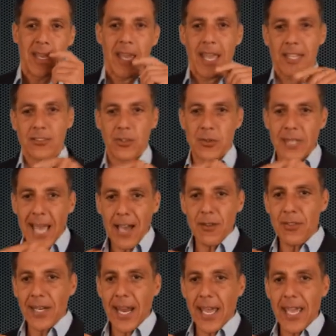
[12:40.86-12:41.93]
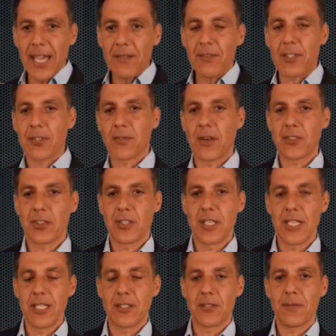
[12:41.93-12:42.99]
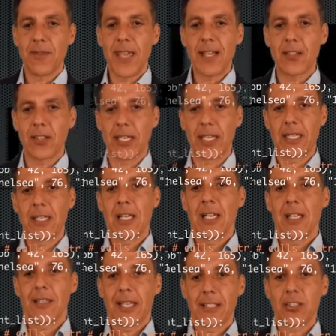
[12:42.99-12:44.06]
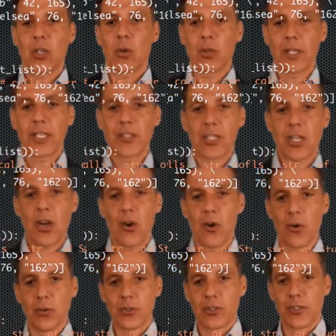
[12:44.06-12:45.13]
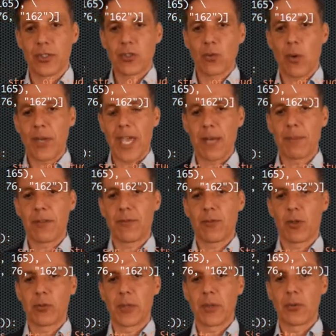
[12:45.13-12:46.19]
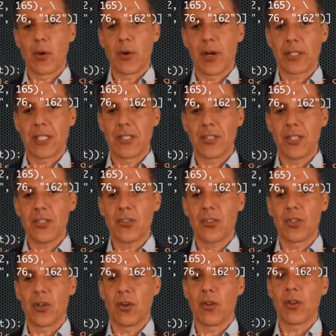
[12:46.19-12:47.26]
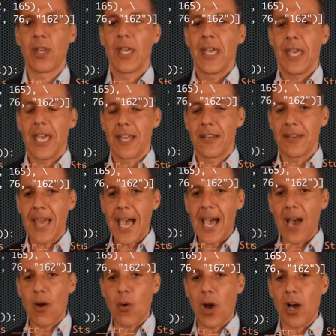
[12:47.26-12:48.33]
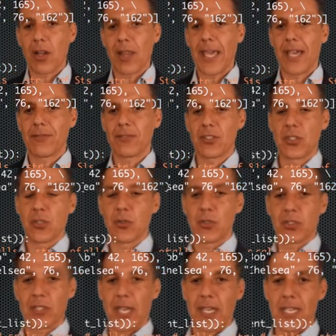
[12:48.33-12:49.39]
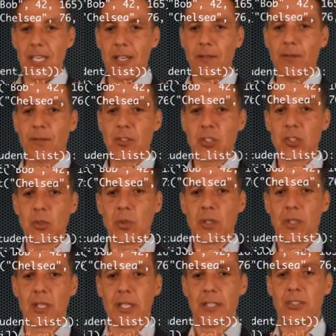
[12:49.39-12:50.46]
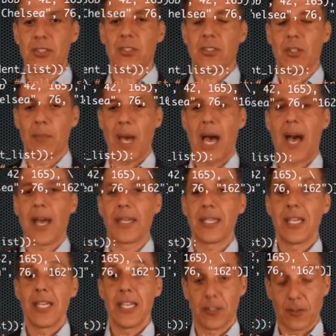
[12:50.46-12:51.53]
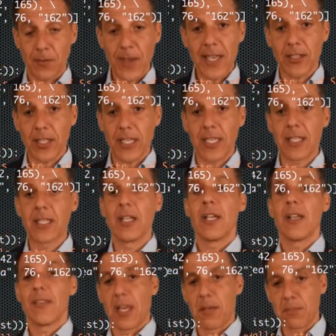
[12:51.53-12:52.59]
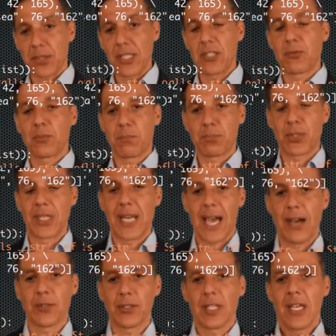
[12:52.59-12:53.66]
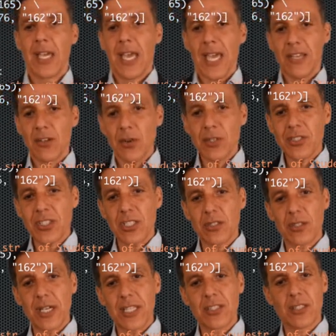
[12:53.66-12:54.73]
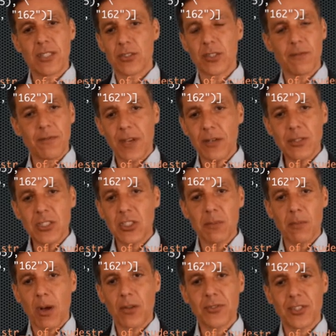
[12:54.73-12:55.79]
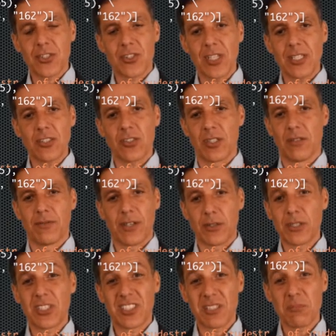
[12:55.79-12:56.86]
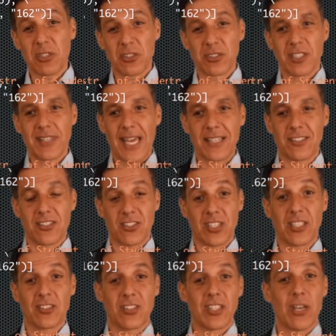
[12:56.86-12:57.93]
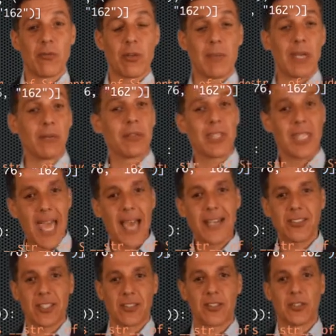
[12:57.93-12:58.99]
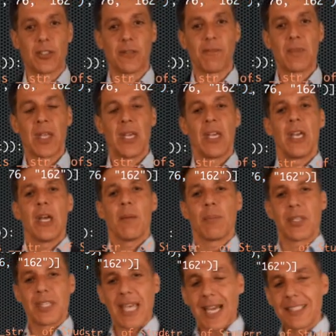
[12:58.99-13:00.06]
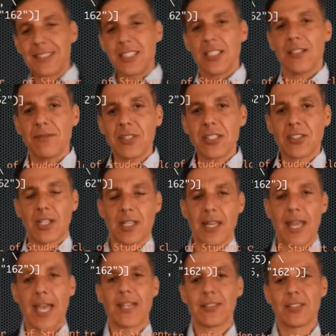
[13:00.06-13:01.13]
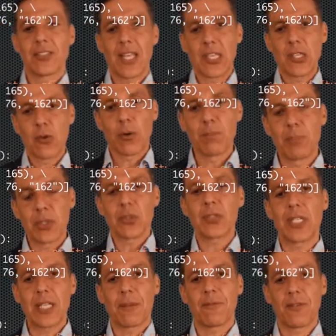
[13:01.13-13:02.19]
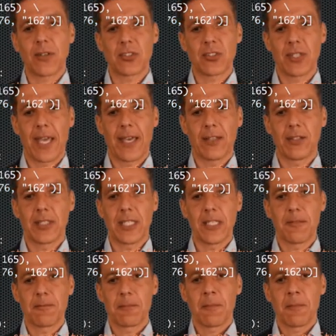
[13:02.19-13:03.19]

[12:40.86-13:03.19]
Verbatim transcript: And so now that I have this function is failing, let's go look at the code. So this is what we had before we wrote our conditional, and now all I have to do is say, if student list i is failing, then please print out. And notice here, it, there's a very small distinction, very similar to that distinction that we made with the accessor. But the idea of these classes that you are building up functionality.